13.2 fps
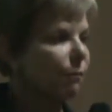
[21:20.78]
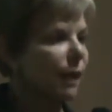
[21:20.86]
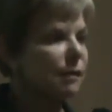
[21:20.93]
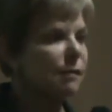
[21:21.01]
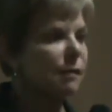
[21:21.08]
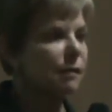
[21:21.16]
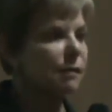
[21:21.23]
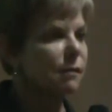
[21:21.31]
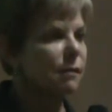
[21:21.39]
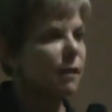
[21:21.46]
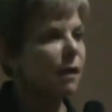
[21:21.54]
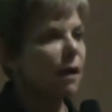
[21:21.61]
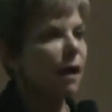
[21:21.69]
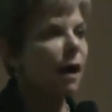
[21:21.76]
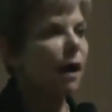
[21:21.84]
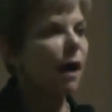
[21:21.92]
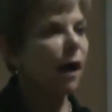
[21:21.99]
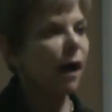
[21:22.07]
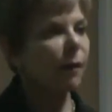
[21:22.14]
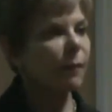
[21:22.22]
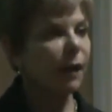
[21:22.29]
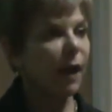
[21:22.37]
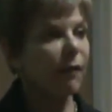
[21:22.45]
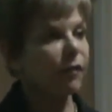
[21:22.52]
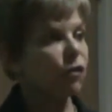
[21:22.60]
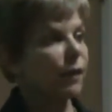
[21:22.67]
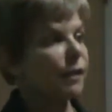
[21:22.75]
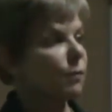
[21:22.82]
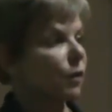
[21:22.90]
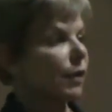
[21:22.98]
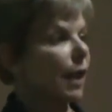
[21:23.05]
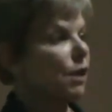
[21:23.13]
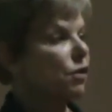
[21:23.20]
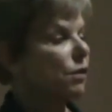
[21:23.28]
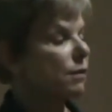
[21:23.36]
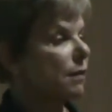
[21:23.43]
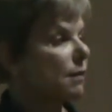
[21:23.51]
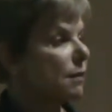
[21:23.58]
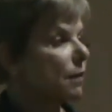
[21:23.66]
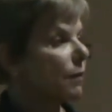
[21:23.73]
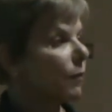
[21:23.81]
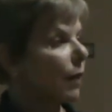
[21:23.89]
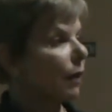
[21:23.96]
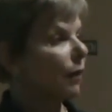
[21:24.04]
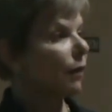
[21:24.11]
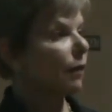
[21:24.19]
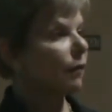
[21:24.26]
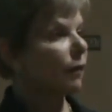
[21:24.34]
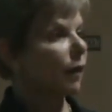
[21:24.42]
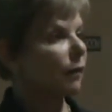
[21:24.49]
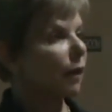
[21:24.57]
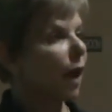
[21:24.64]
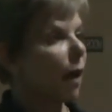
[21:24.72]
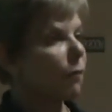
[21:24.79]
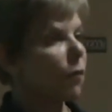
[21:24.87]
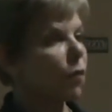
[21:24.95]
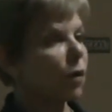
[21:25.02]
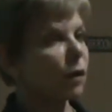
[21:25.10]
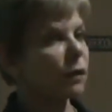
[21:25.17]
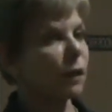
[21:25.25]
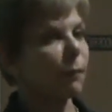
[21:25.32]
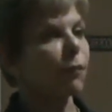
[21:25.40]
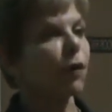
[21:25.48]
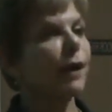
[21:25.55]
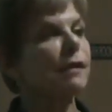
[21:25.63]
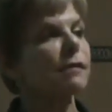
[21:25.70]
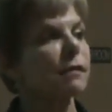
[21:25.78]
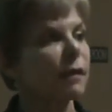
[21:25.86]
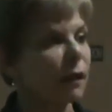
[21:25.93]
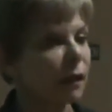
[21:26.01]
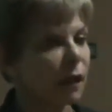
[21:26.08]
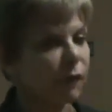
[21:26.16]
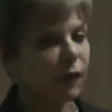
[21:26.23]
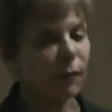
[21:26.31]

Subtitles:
buses and have a transportation system that is a lot more embracing of